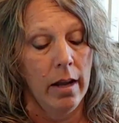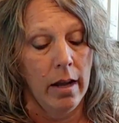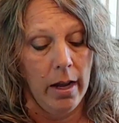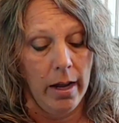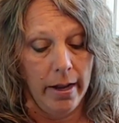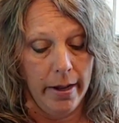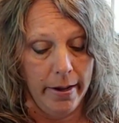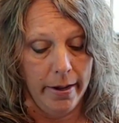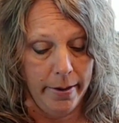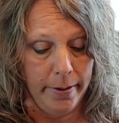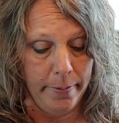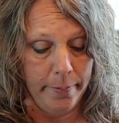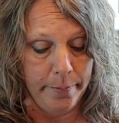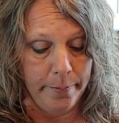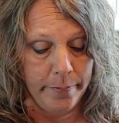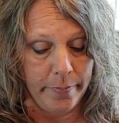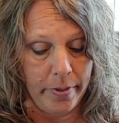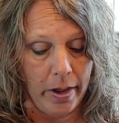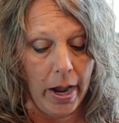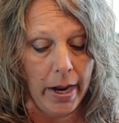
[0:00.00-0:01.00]

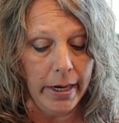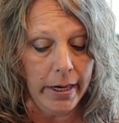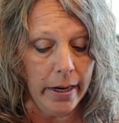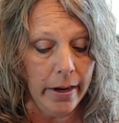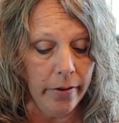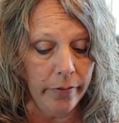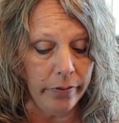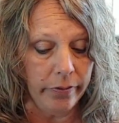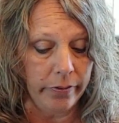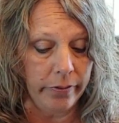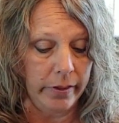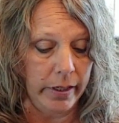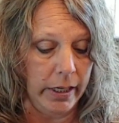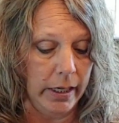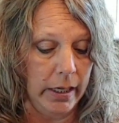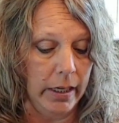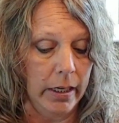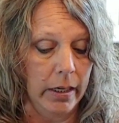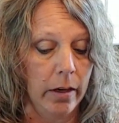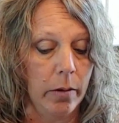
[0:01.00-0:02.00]
I have
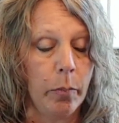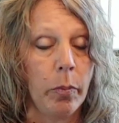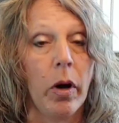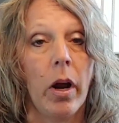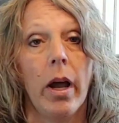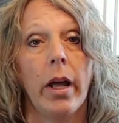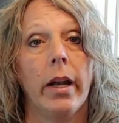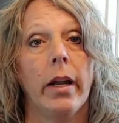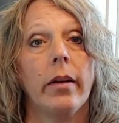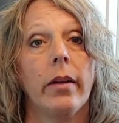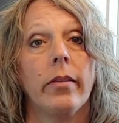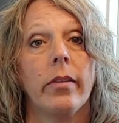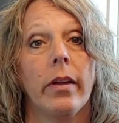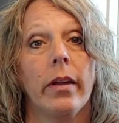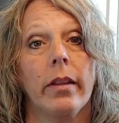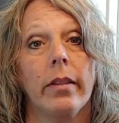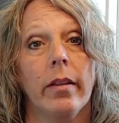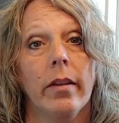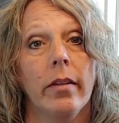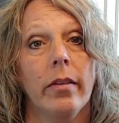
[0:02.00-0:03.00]
seen products
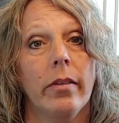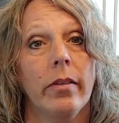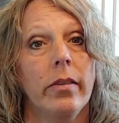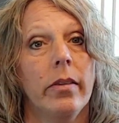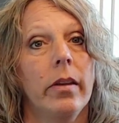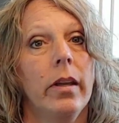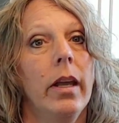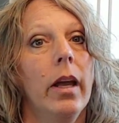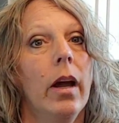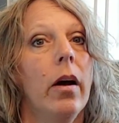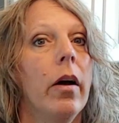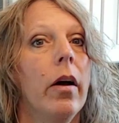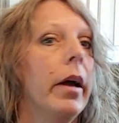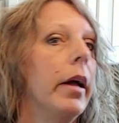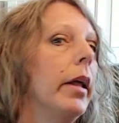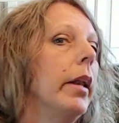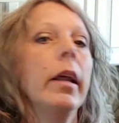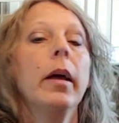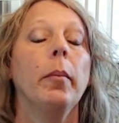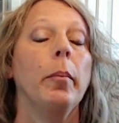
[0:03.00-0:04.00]
like this
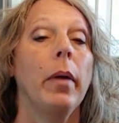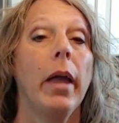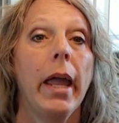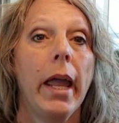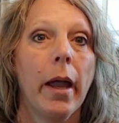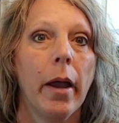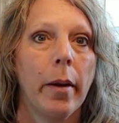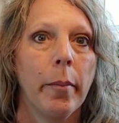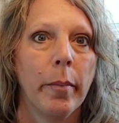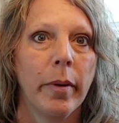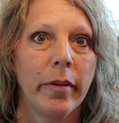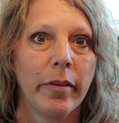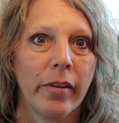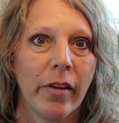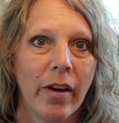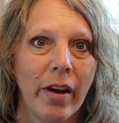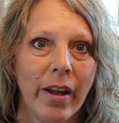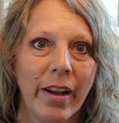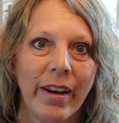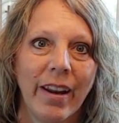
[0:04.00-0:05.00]
on
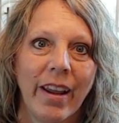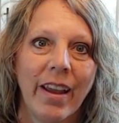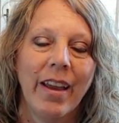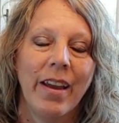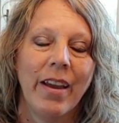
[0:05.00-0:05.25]
Amazon,